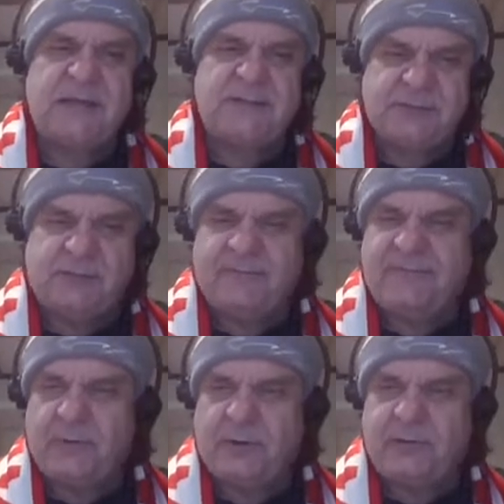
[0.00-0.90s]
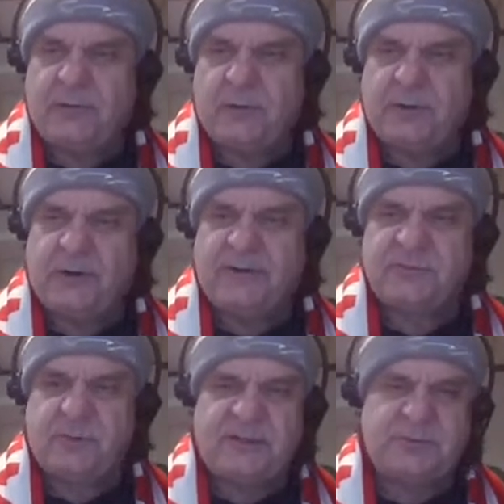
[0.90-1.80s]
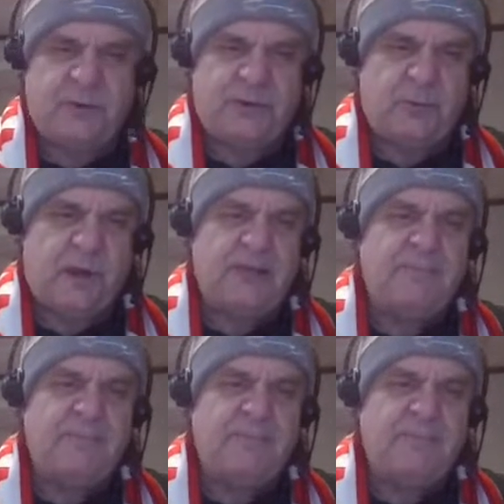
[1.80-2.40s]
during the fourth quarter of 2021.